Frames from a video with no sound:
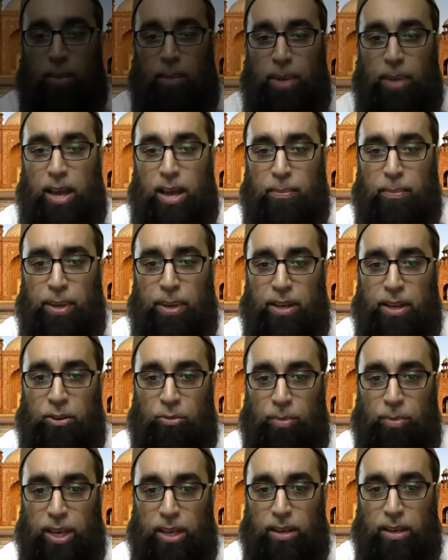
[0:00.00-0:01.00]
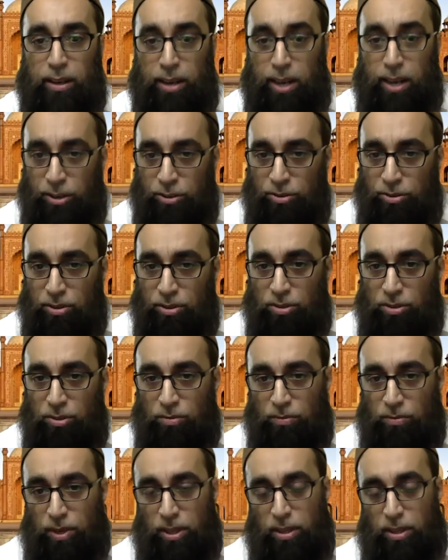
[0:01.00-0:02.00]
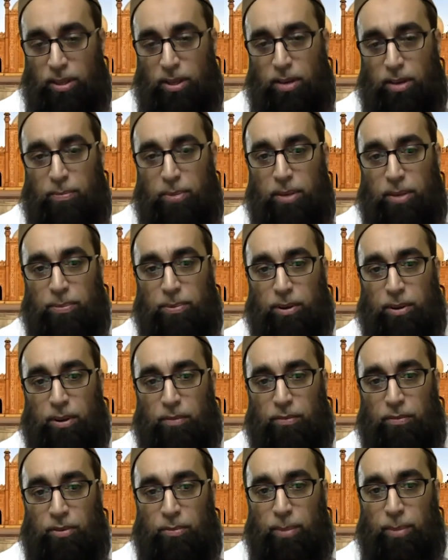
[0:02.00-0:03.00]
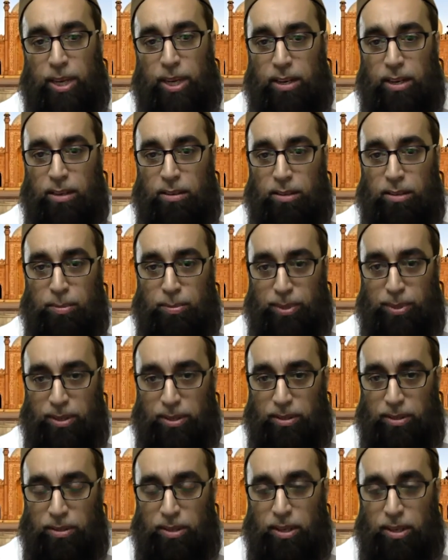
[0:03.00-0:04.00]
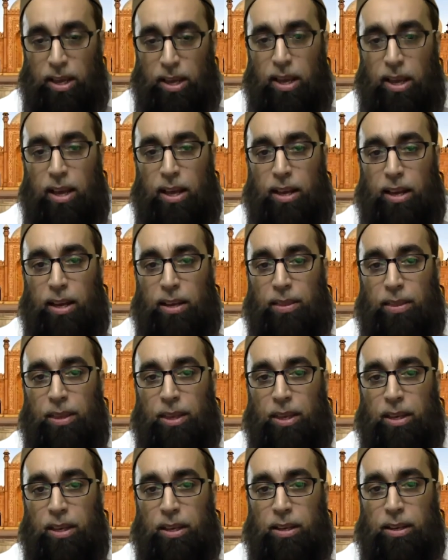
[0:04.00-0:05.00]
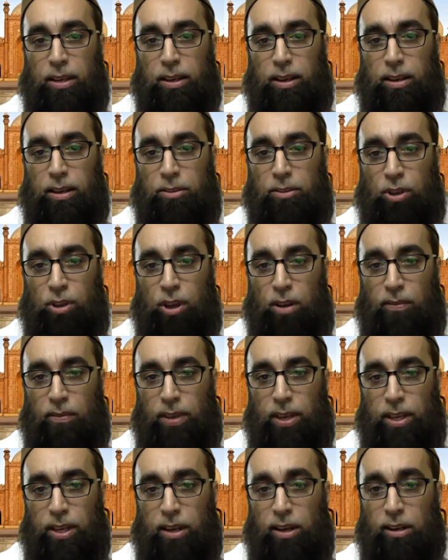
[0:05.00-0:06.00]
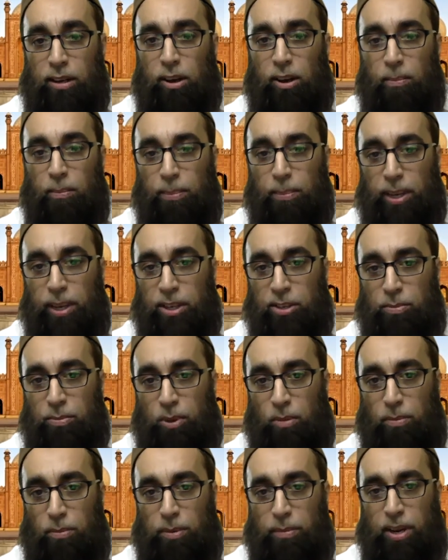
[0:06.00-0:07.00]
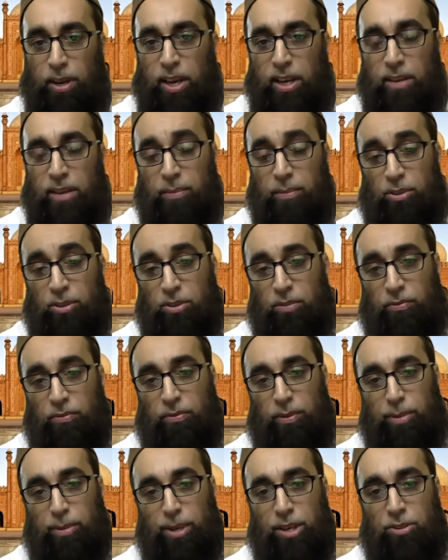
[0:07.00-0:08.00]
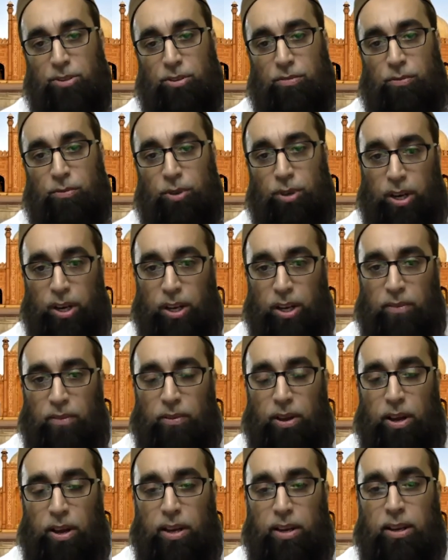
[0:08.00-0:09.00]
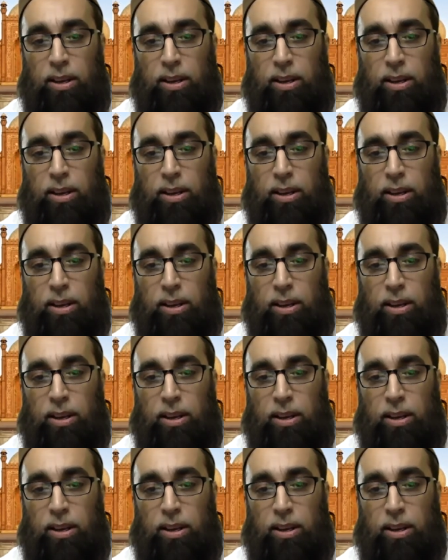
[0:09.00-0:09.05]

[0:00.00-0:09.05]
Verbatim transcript: happy to make connections with uh, people from many disciplines. And I think uh, solving a complex problem like misinformation would require